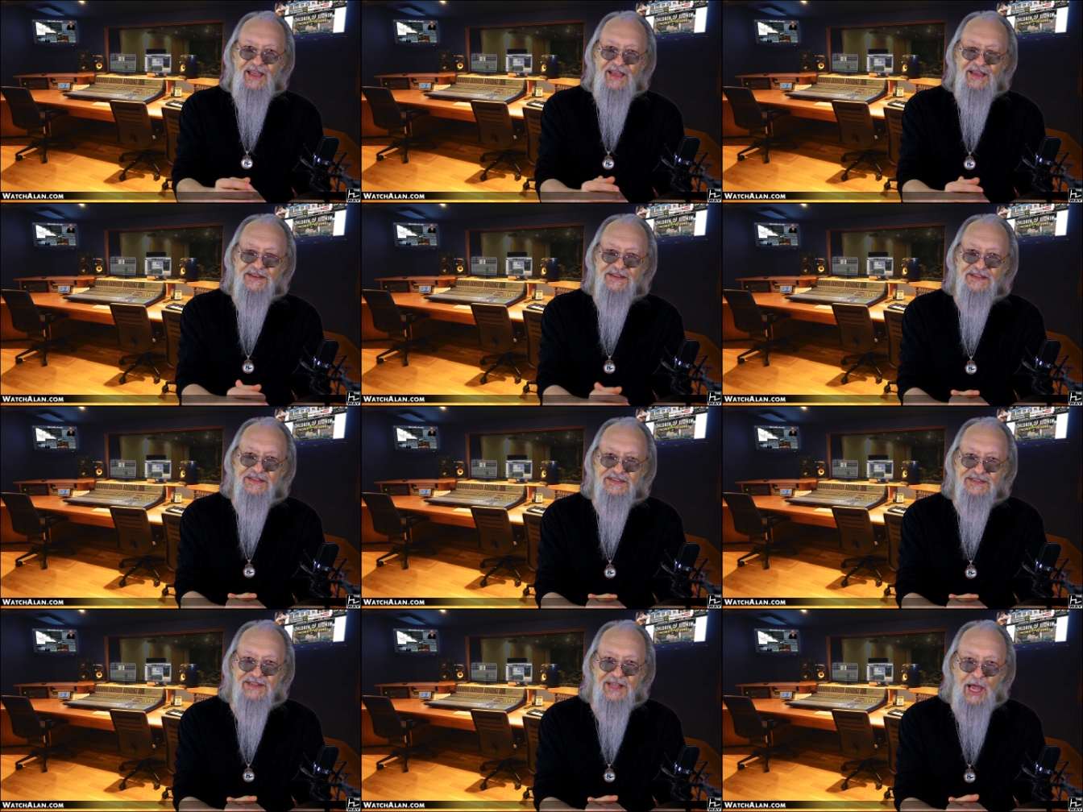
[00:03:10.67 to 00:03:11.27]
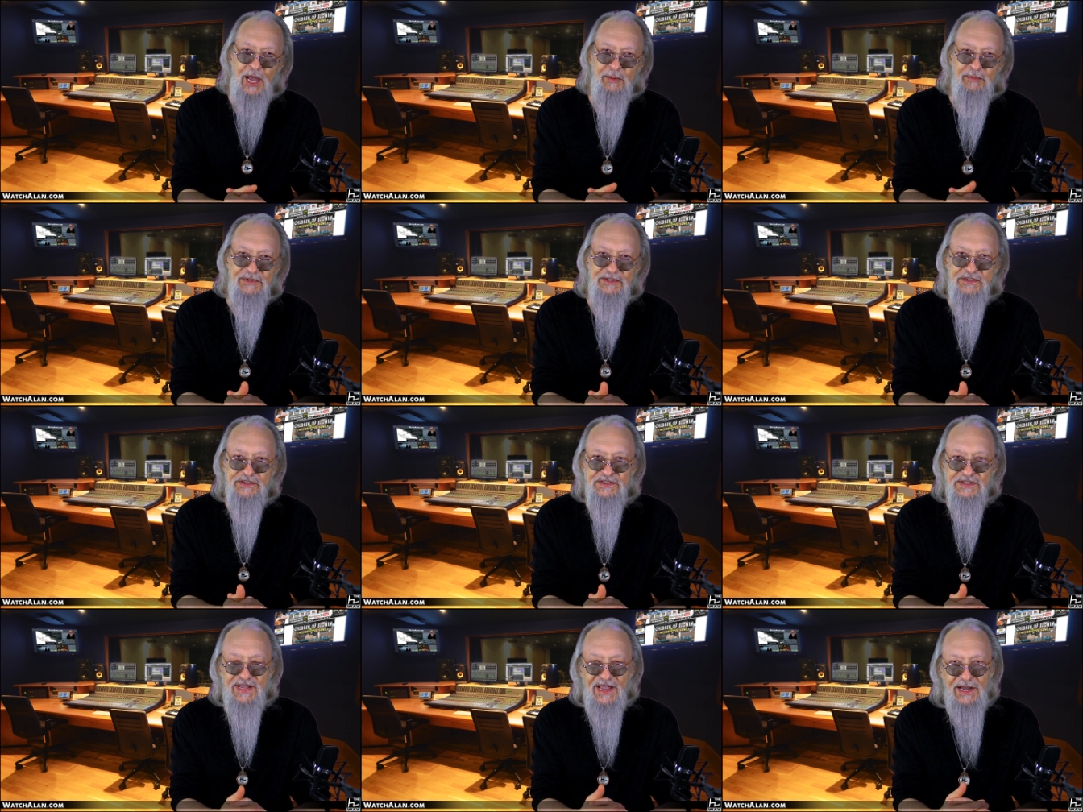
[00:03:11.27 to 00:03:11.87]
and
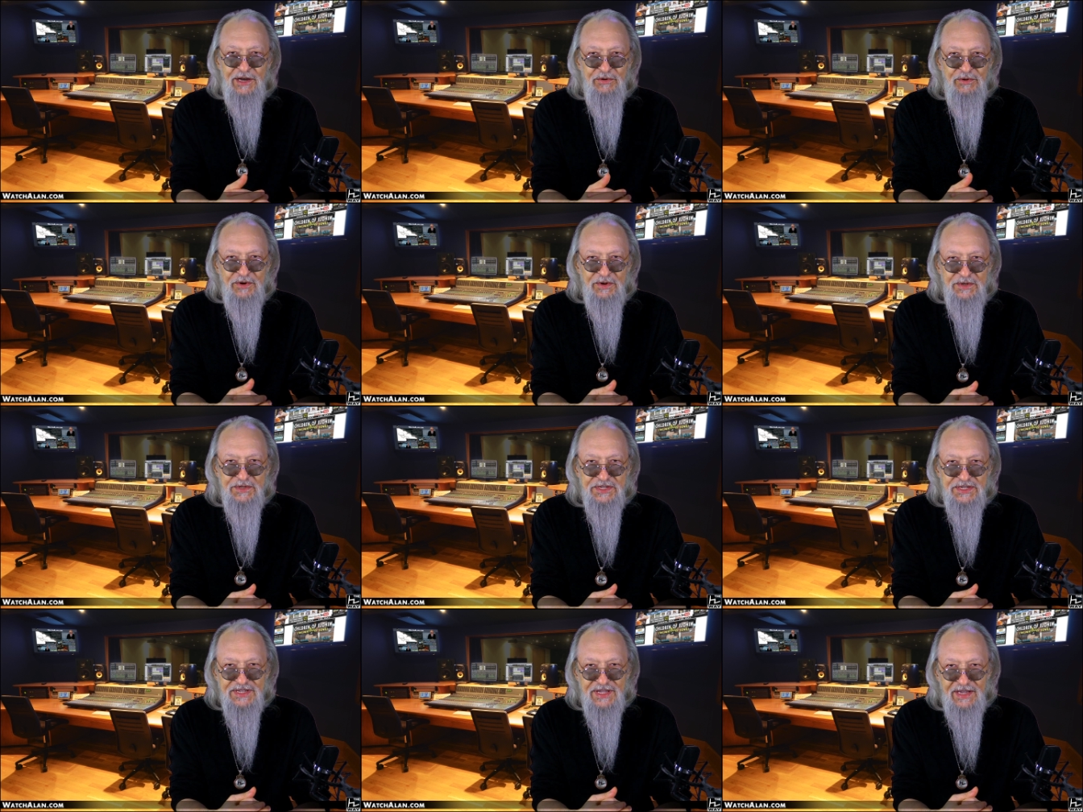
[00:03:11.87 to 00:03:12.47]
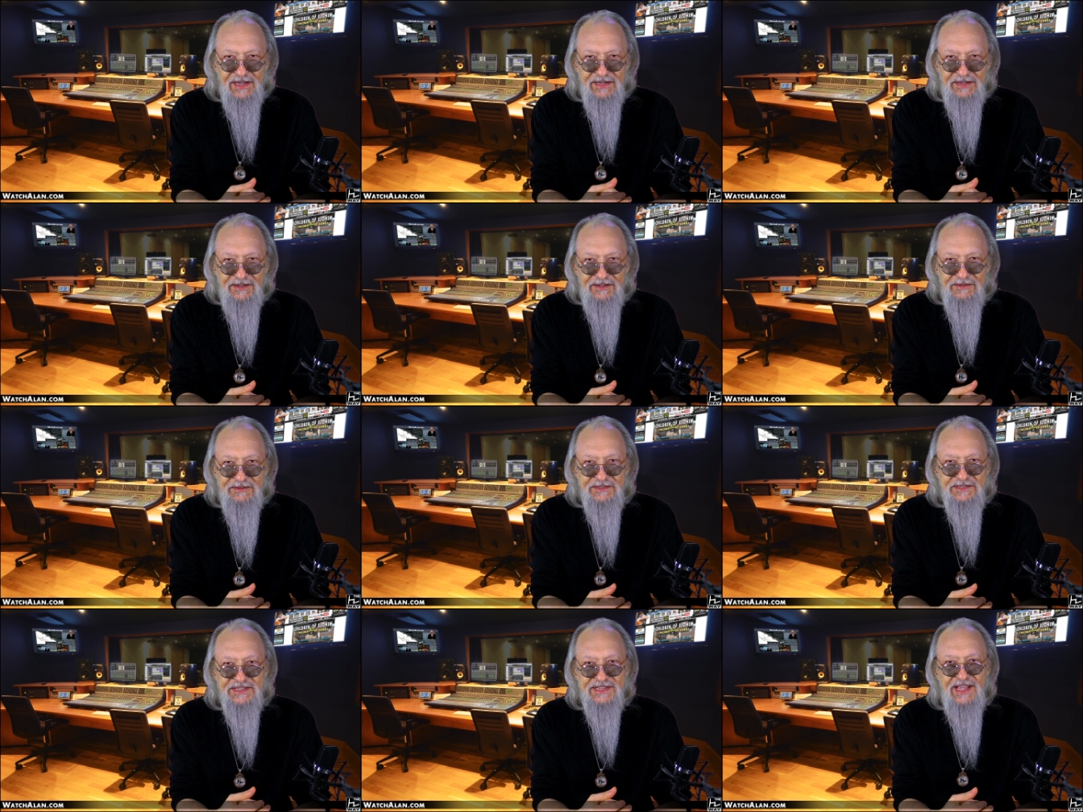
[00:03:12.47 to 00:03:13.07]
establish terror
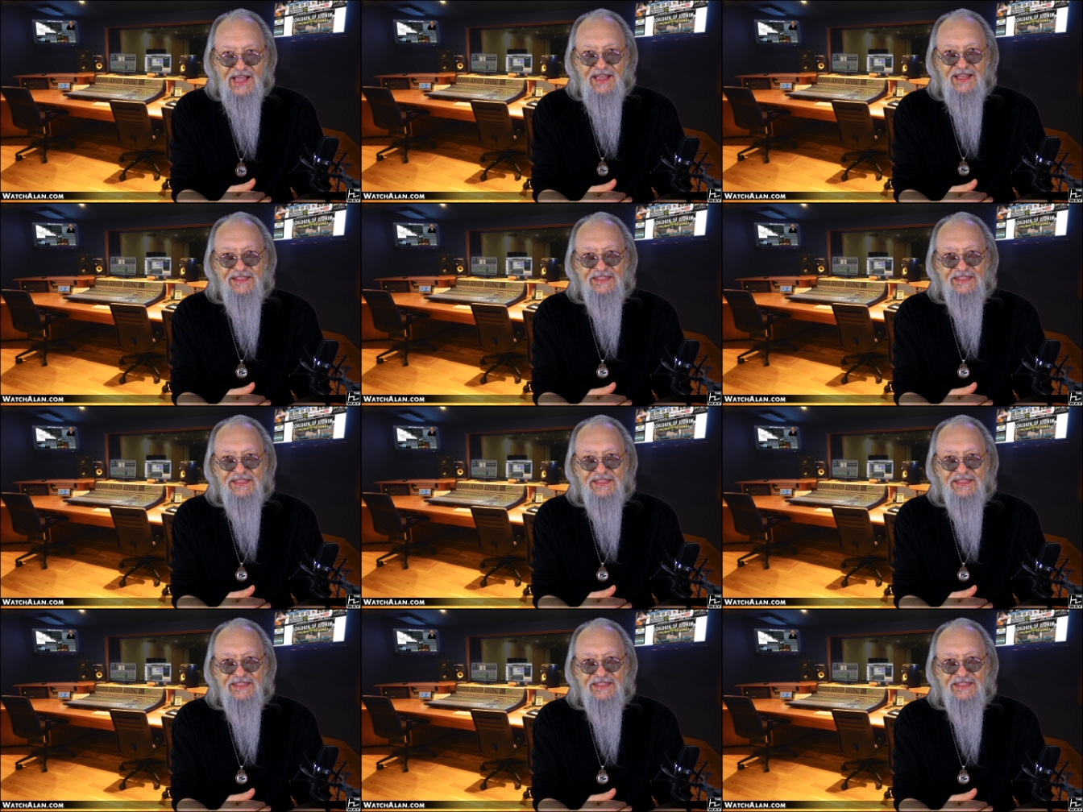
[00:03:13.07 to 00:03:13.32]
cells